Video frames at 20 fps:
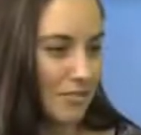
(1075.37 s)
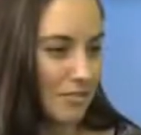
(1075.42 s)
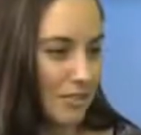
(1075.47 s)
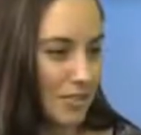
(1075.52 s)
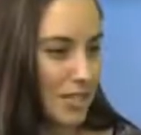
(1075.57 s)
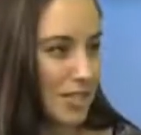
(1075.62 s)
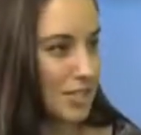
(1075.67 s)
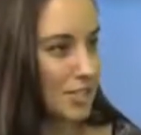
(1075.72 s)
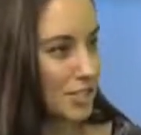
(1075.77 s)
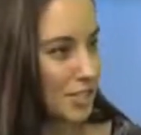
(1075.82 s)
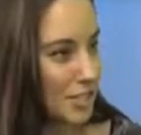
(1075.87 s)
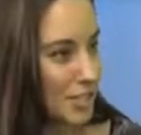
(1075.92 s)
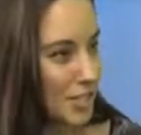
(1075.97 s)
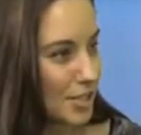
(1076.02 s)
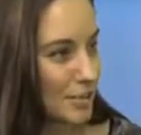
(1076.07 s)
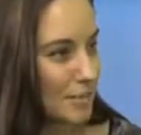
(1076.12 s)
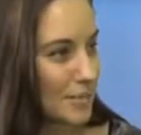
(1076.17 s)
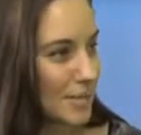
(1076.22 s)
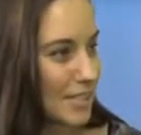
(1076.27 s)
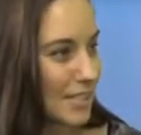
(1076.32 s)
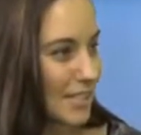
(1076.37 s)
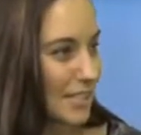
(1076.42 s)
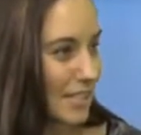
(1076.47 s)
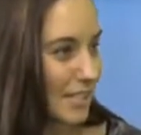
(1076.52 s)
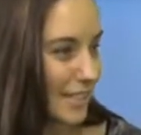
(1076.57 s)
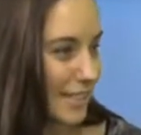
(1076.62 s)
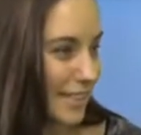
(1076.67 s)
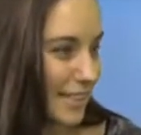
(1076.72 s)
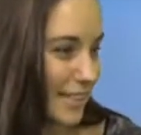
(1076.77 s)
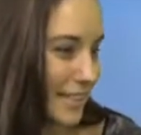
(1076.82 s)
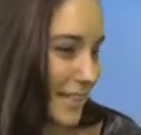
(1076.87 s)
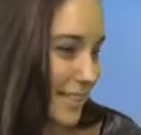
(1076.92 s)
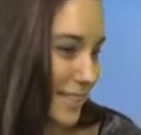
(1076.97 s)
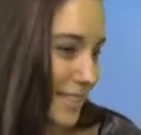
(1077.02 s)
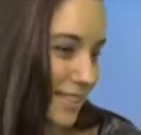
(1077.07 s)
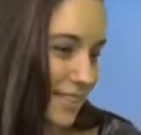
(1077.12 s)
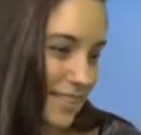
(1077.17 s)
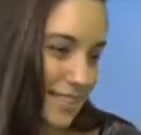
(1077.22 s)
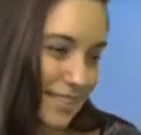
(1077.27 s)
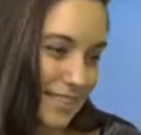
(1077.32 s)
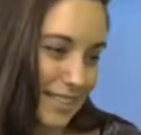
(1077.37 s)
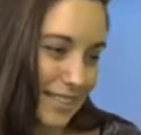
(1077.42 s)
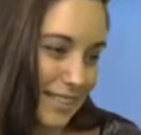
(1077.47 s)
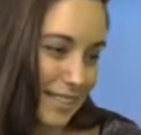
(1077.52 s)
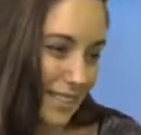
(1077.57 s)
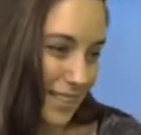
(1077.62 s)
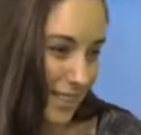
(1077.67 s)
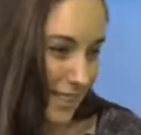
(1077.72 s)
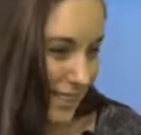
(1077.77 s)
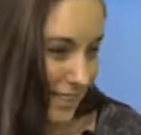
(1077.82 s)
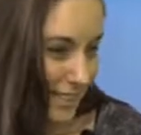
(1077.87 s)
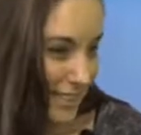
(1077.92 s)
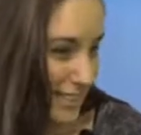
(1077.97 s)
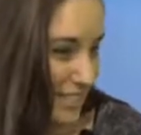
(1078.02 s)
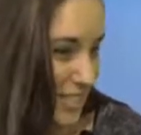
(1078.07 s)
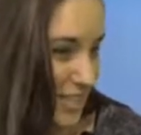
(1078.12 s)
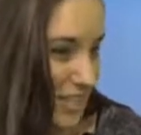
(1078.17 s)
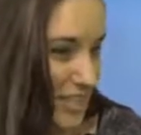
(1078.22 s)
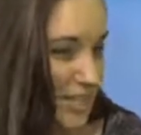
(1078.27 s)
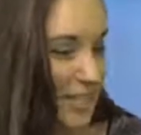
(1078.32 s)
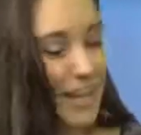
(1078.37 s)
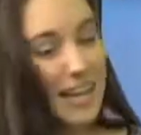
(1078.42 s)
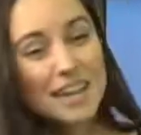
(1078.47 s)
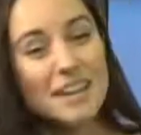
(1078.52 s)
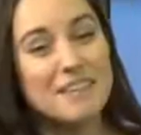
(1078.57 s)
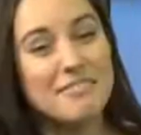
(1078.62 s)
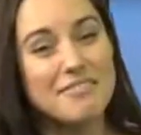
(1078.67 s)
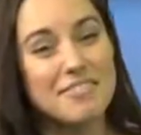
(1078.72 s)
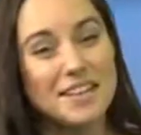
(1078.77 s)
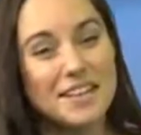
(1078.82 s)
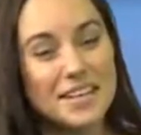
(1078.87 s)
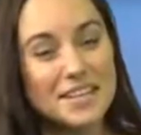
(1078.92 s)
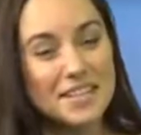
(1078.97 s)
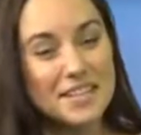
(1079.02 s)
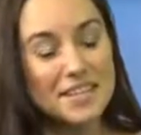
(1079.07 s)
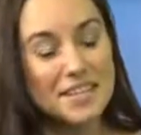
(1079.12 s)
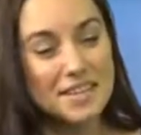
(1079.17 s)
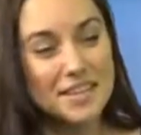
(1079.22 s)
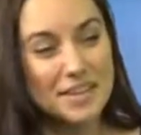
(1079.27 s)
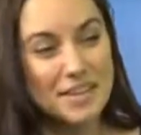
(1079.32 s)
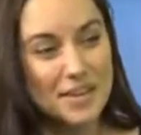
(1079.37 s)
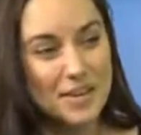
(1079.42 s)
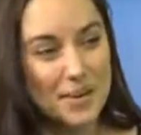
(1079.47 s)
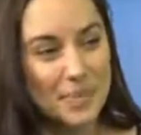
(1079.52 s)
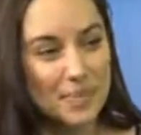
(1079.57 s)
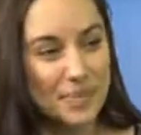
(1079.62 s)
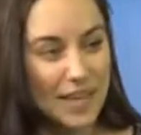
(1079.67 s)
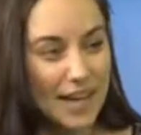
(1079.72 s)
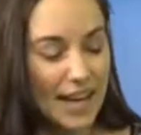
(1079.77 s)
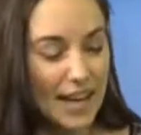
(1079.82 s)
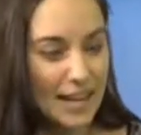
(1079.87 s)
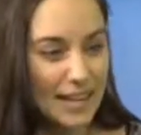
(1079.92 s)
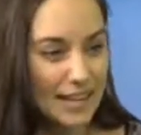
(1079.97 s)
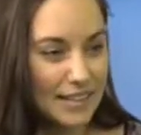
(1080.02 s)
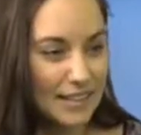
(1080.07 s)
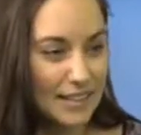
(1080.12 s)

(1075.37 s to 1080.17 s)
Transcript: relationships in adult life. And I think that